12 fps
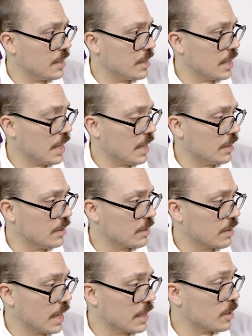They
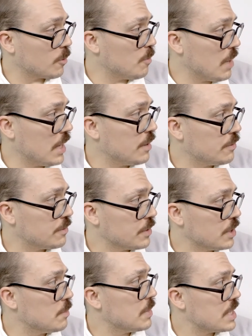look like they're made of
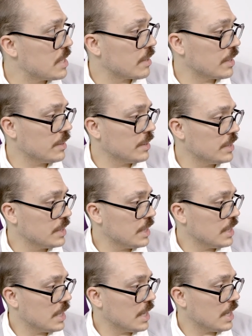good material.
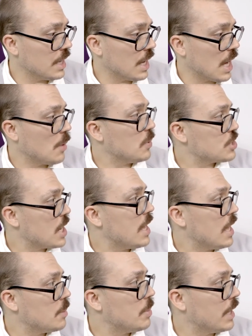Uh, I wish I had a